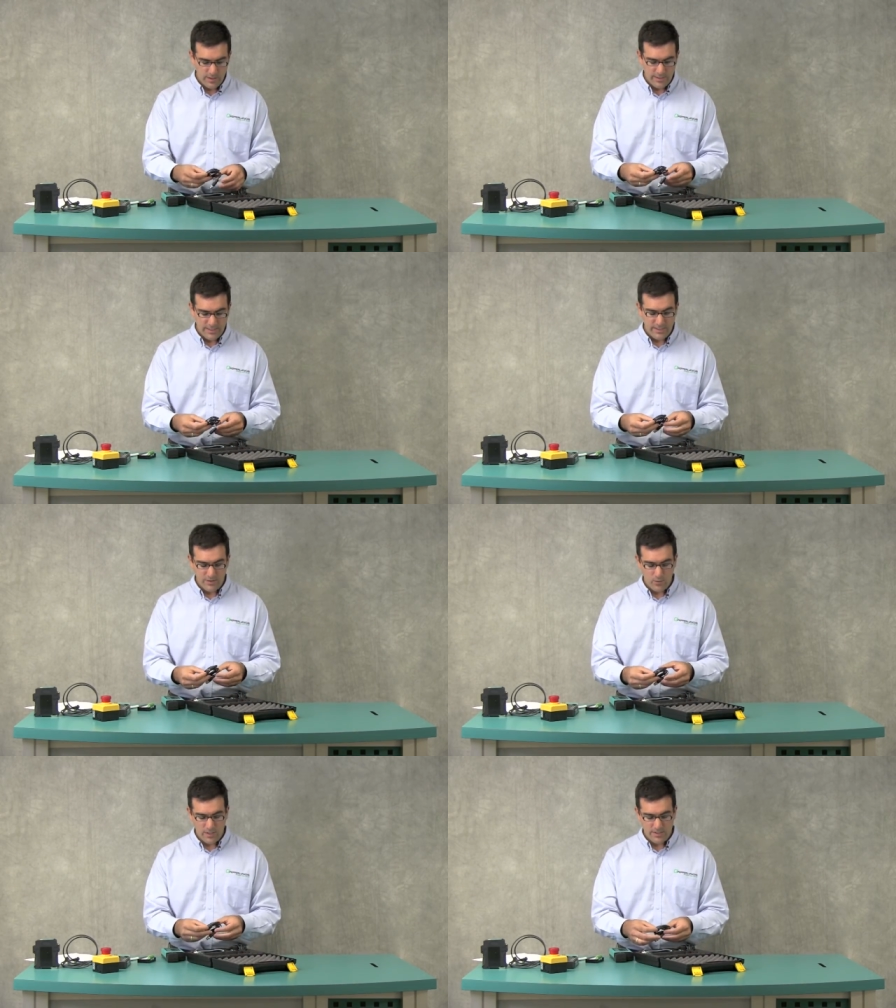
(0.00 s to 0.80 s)
The
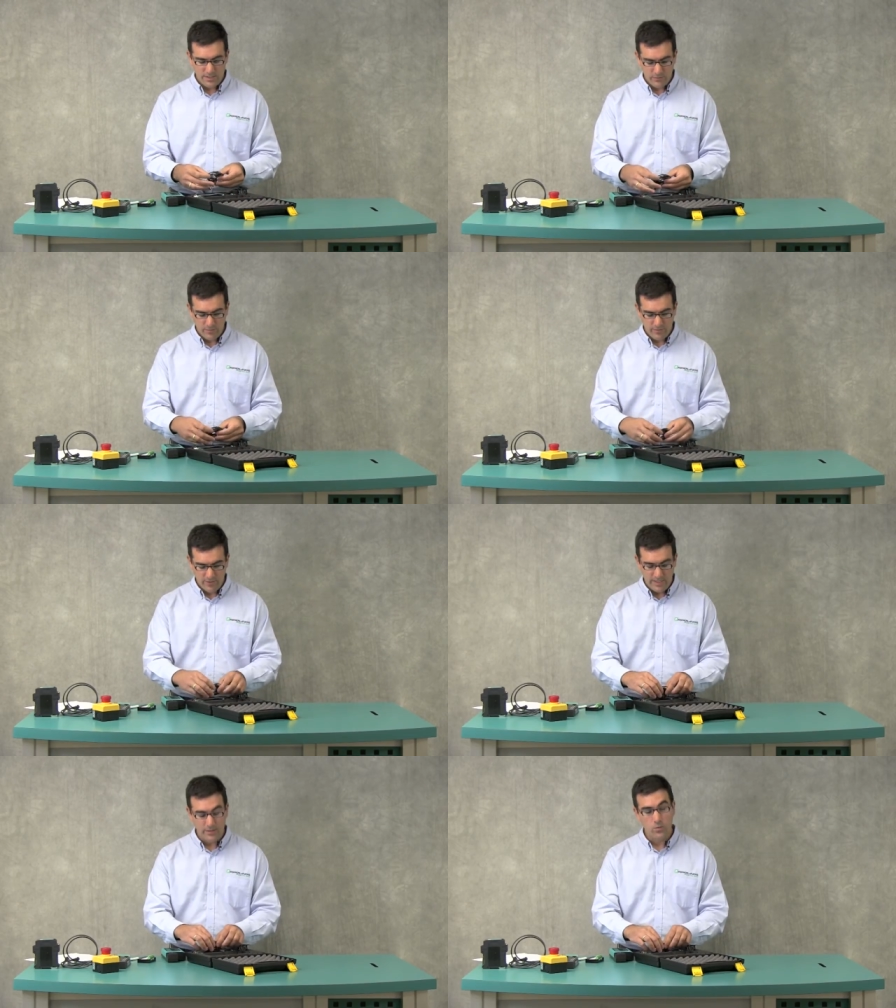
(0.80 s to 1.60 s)
idea was that we
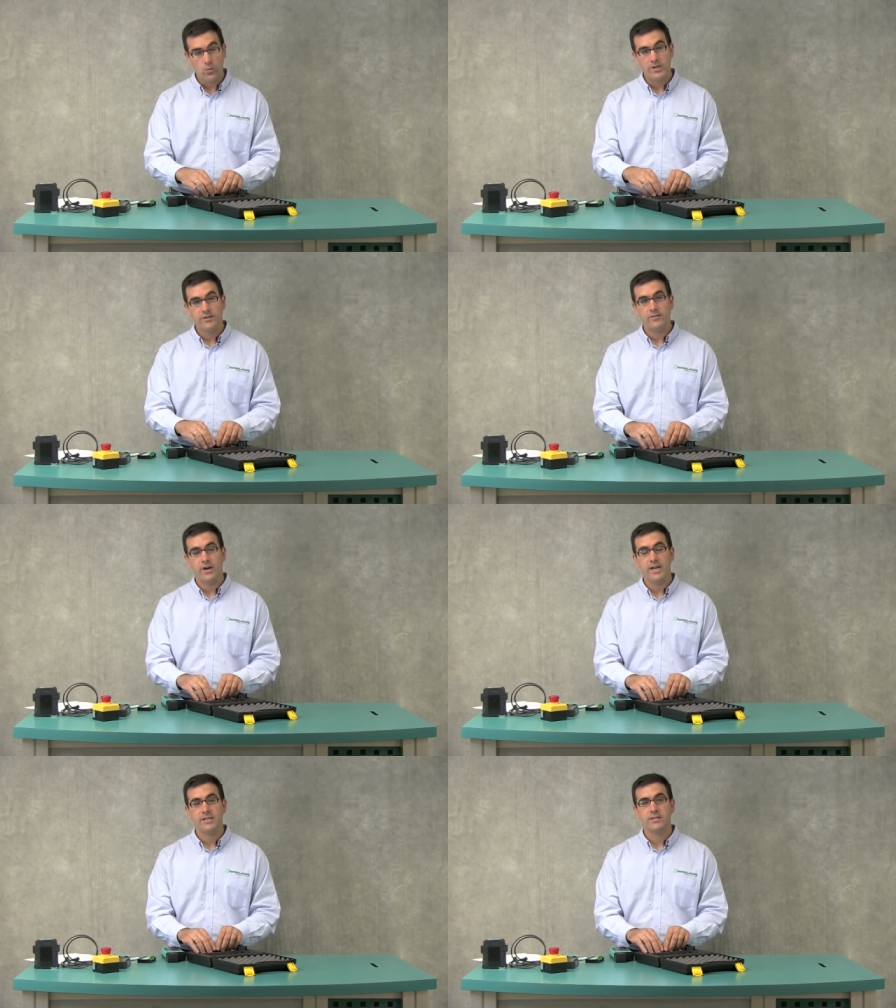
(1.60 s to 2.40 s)
provided one
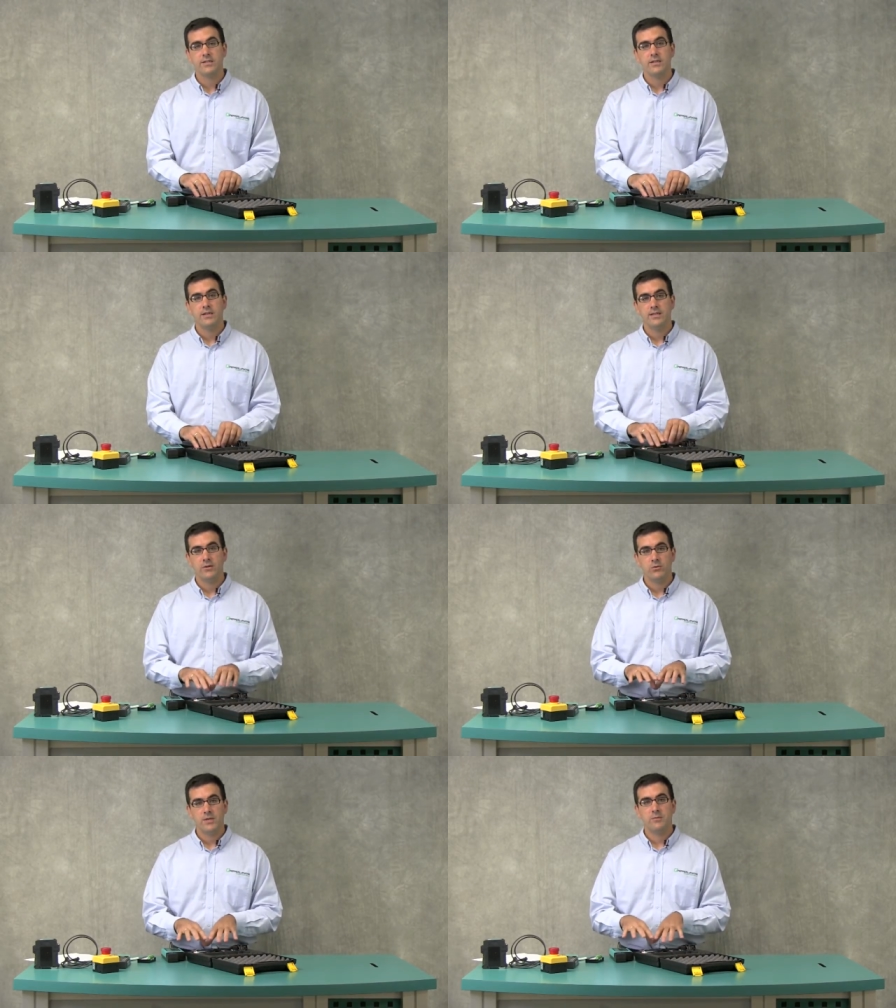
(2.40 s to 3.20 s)
device
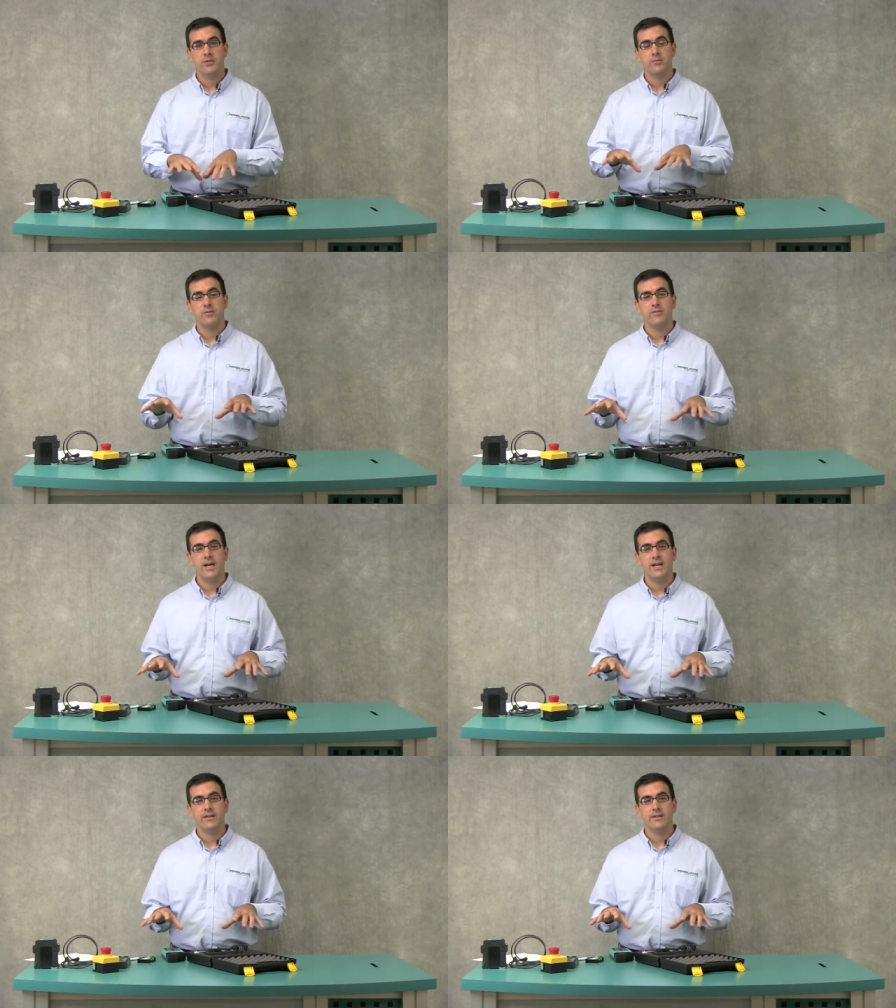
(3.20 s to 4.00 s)
that will be able to
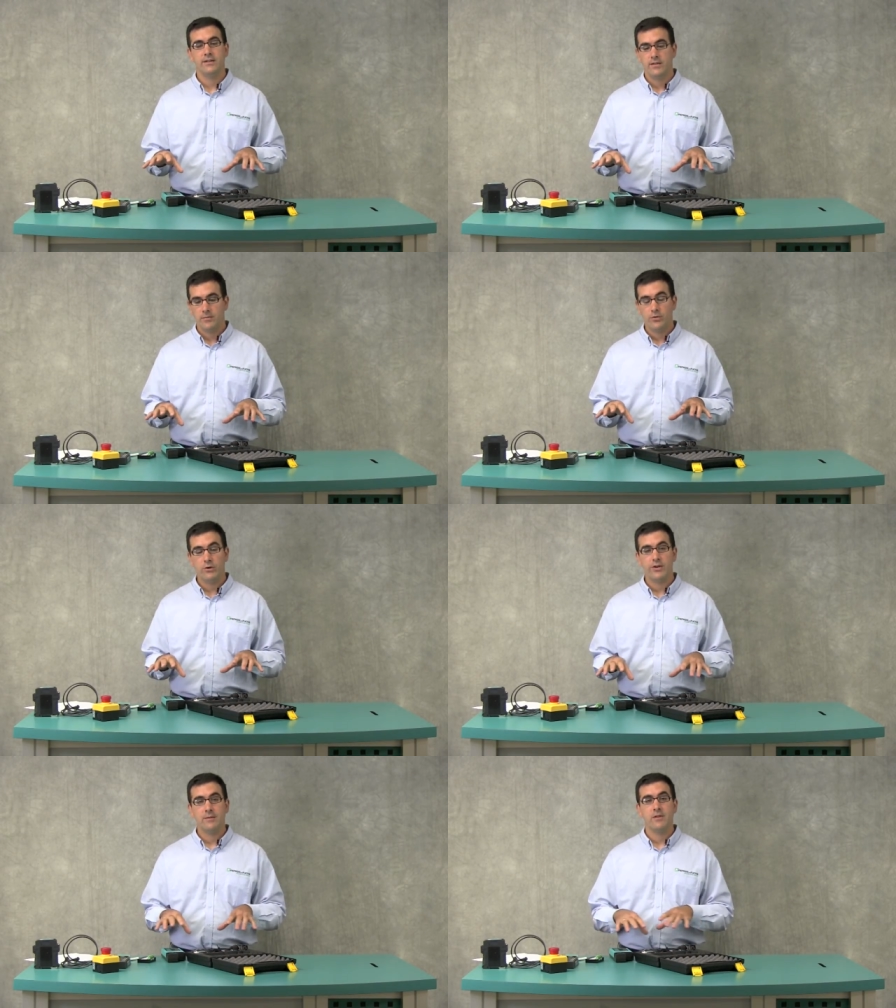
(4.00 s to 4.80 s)
provide
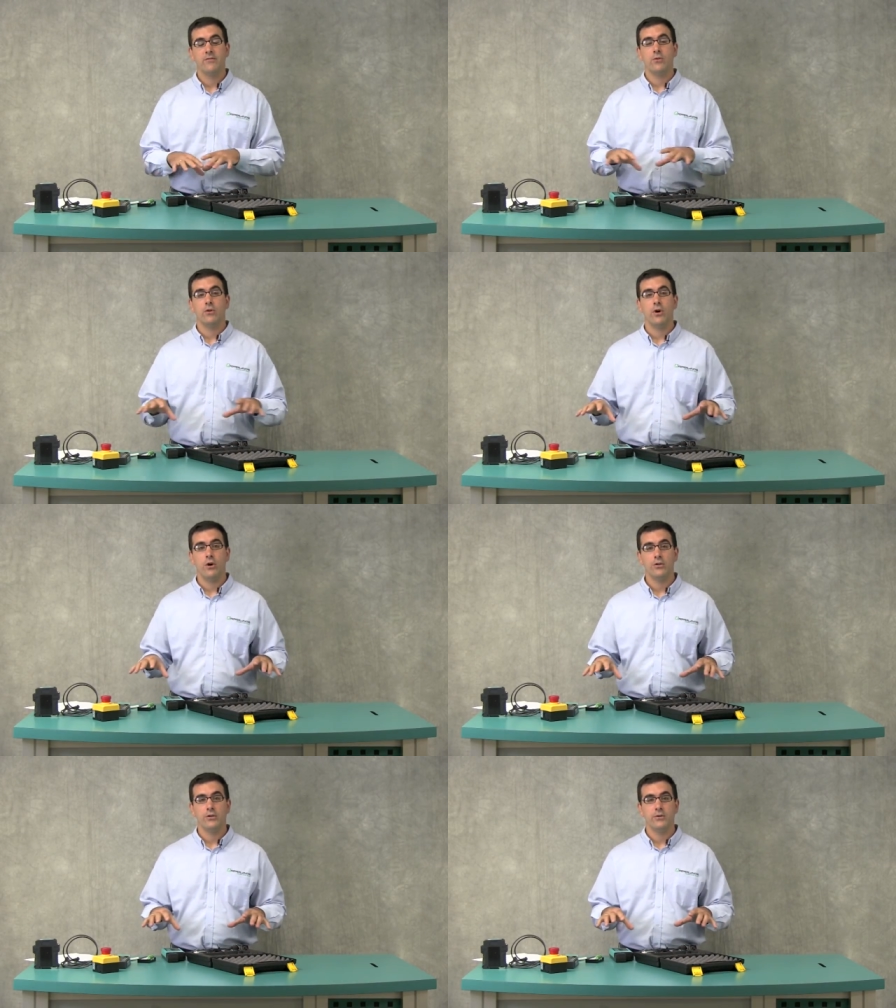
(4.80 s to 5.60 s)
programming for
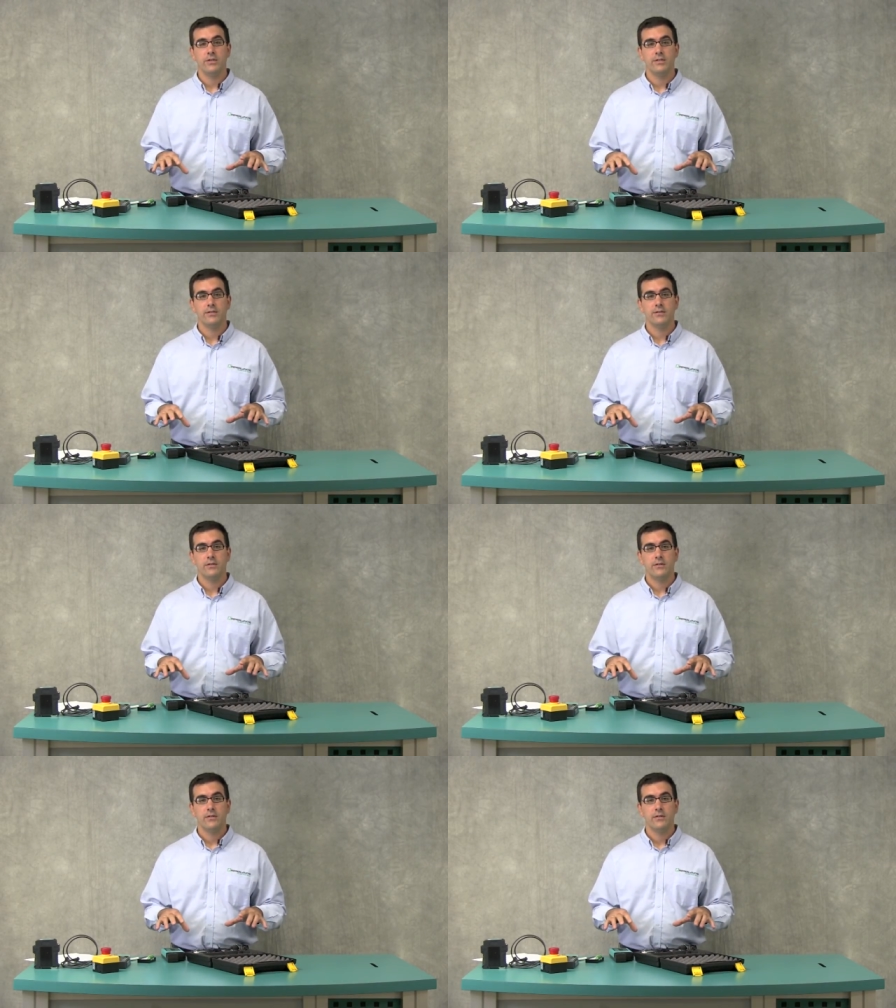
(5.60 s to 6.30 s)
all units,